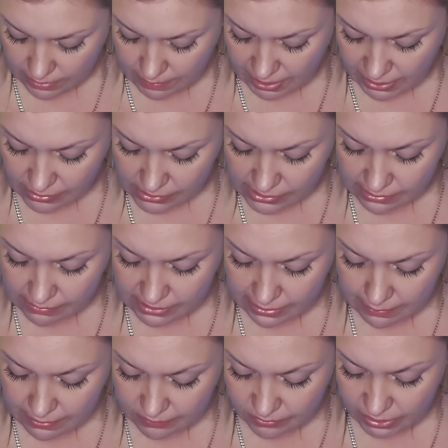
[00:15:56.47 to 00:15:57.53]
about some
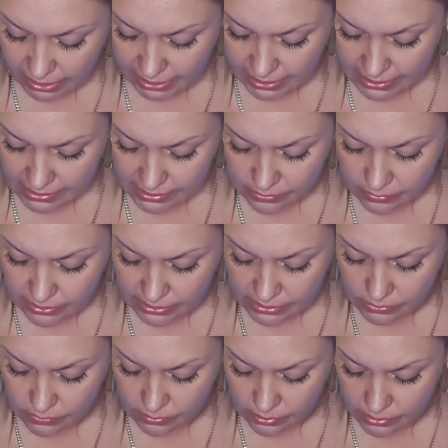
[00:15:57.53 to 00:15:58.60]
type of lies, Queen
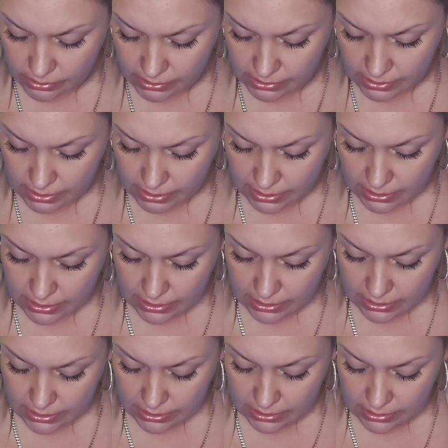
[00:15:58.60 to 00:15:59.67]
of Swords.
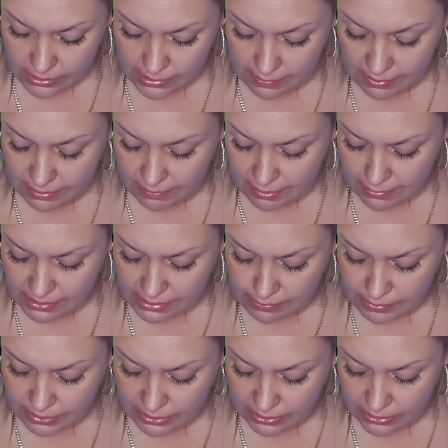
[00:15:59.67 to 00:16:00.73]
Somebody may be
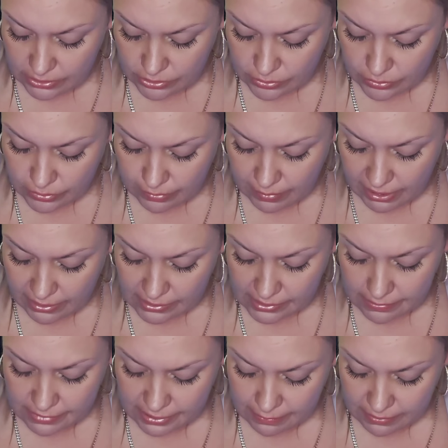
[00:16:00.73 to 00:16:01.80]
speaking the truth about
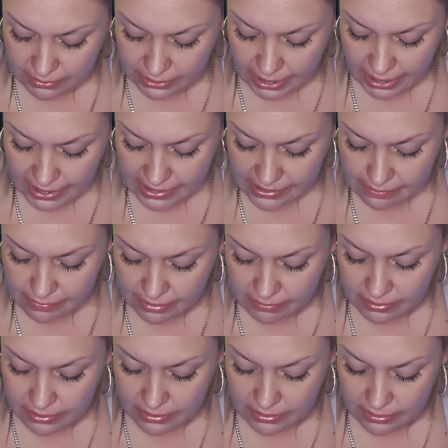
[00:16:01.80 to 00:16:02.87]
some type of lies,
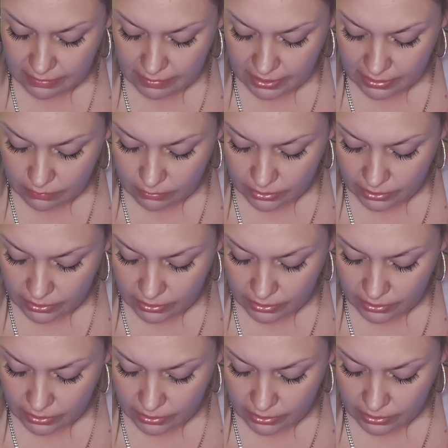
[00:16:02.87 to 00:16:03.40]
maybe about